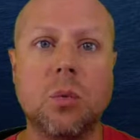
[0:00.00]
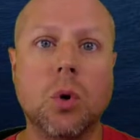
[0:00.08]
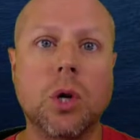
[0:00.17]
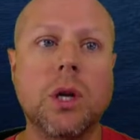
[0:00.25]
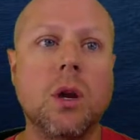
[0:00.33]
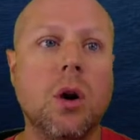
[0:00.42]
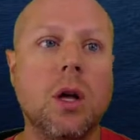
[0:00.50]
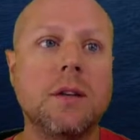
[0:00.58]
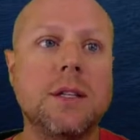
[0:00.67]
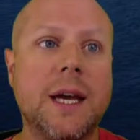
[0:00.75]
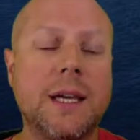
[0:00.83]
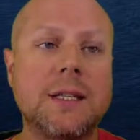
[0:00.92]
working
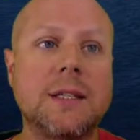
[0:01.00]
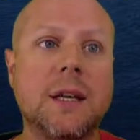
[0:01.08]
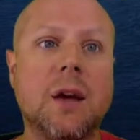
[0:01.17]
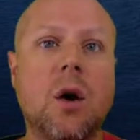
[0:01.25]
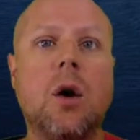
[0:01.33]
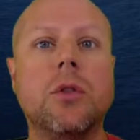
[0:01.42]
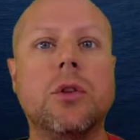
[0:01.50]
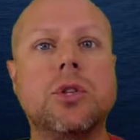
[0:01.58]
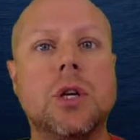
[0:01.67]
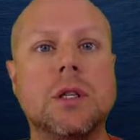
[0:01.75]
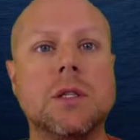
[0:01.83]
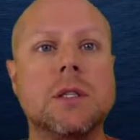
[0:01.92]
on testing all the
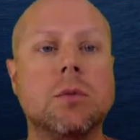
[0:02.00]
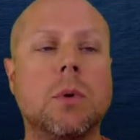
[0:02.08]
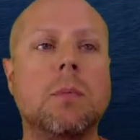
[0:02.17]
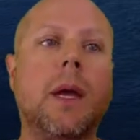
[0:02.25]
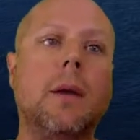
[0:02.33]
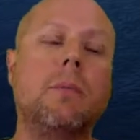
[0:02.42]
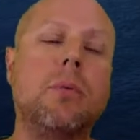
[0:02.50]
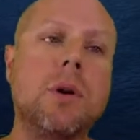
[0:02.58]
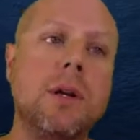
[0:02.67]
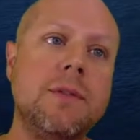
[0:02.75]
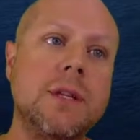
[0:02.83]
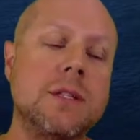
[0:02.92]
changes that were made
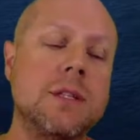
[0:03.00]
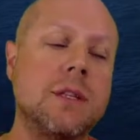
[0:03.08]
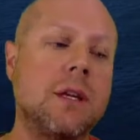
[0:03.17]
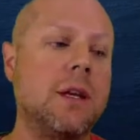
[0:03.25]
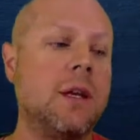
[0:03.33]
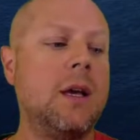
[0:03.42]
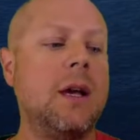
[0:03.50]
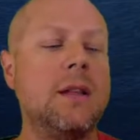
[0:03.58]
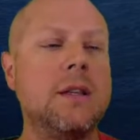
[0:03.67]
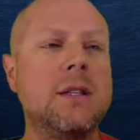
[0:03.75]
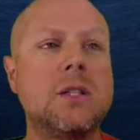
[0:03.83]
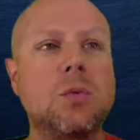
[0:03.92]
previously.
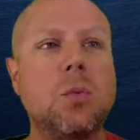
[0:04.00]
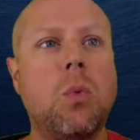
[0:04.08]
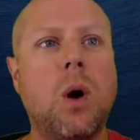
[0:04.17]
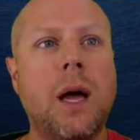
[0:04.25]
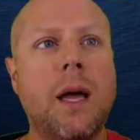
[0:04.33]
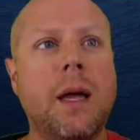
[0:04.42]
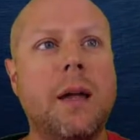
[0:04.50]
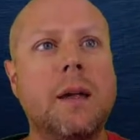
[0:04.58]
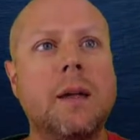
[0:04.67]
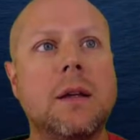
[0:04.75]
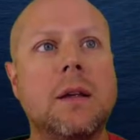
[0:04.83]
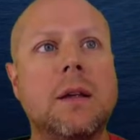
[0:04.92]
And this is why
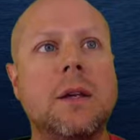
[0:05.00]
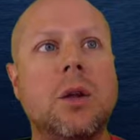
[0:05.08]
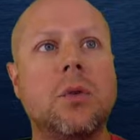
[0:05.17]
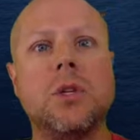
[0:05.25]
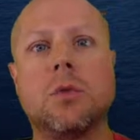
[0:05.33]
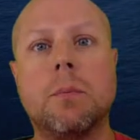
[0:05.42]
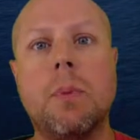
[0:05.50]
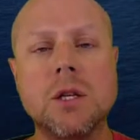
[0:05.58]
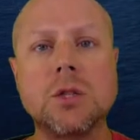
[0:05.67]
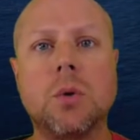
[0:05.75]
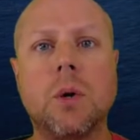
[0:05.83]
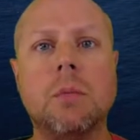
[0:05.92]
these
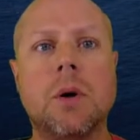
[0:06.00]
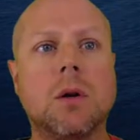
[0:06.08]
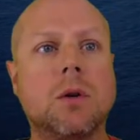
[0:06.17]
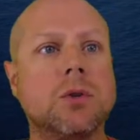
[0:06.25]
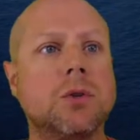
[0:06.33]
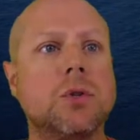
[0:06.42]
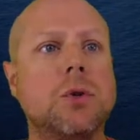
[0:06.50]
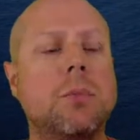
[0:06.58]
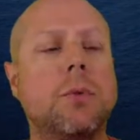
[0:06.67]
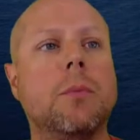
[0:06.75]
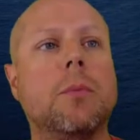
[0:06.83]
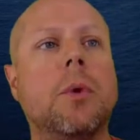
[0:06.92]
repository models are
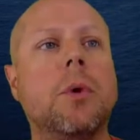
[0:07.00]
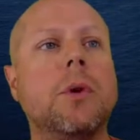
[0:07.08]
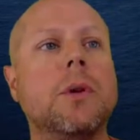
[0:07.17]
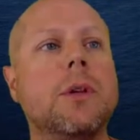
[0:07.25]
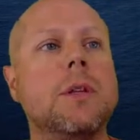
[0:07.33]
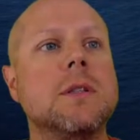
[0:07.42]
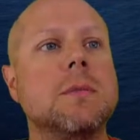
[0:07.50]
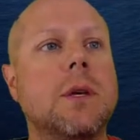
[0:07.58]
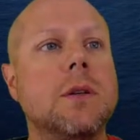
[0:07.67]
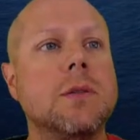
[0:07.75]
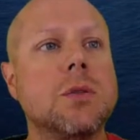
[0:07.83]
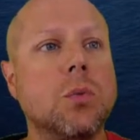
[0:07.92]
super important, is
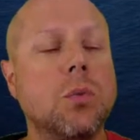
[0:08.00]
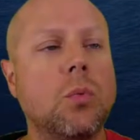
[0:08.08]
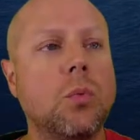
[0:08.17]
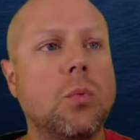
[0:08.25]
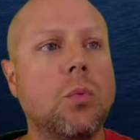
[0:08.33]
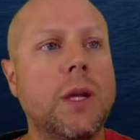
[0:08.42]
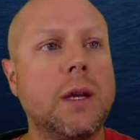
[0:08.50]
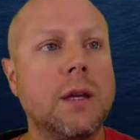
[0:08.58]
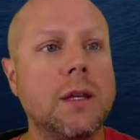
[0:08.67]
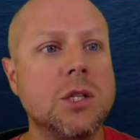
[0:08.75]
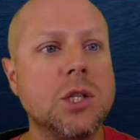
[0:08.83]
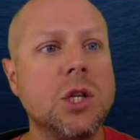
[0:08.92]
because we can
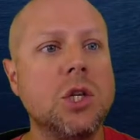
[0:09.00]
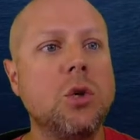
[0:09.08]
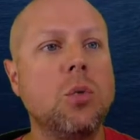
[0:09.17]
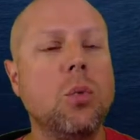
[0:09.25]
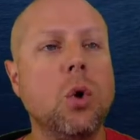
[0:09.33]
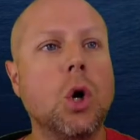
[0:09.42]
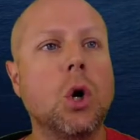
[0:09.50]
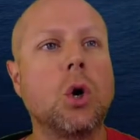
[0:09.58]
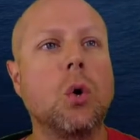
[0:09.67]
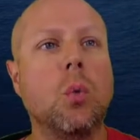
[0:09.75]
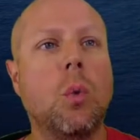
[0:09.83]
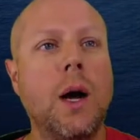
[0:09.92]
continue
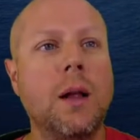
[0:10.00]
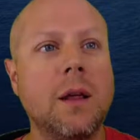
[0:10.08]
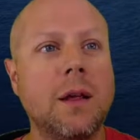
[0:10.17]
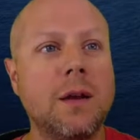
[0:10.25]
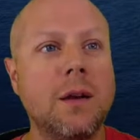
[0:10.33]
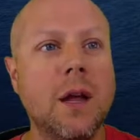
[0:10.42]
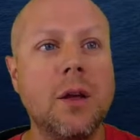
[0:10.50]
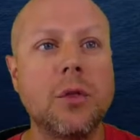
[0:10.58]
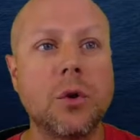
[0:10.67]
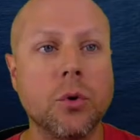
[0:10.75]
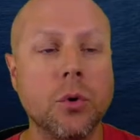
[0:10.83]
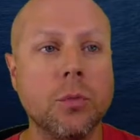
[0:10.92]
work while
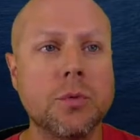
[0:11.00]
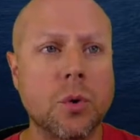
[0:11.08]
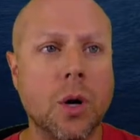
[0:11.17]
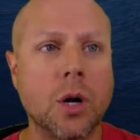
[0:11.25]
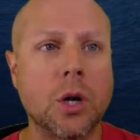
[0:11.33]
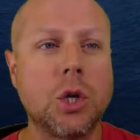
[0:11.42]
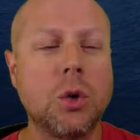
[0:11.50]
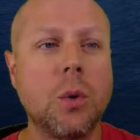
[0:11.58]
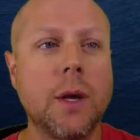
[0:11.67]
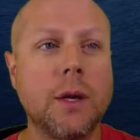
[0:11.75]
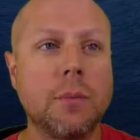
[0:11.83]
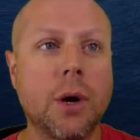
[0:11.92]
another group, so our
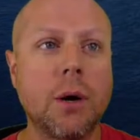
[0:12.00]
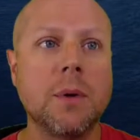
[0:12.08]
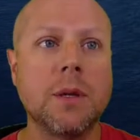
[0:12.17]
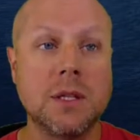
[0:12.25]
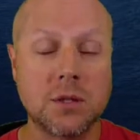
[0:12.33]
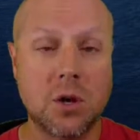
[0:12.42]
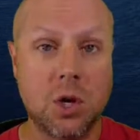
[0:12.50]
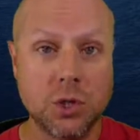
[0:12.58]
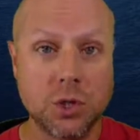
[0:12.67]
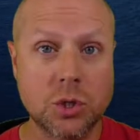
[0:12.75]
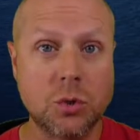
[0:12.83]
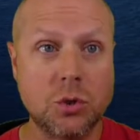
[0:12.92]
QA department, is
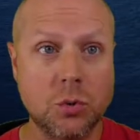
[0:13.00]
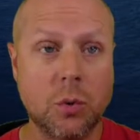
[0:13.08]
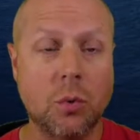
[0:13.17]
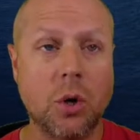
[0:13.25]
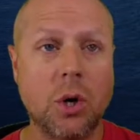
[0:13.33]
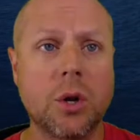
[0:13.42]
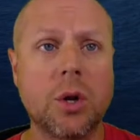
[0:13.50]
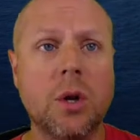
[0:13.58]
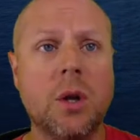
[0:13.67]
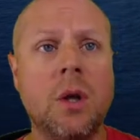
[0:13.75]
also doing work.